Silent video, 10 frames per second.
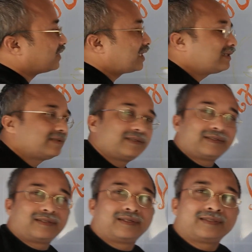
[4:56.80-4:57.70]
Okay,
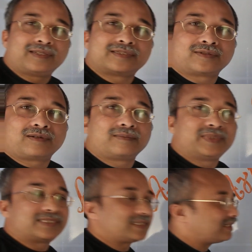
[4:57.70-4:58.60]
that's all
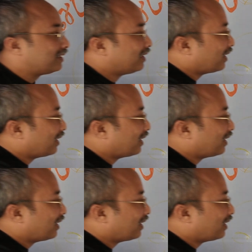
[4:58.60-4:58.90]
basically,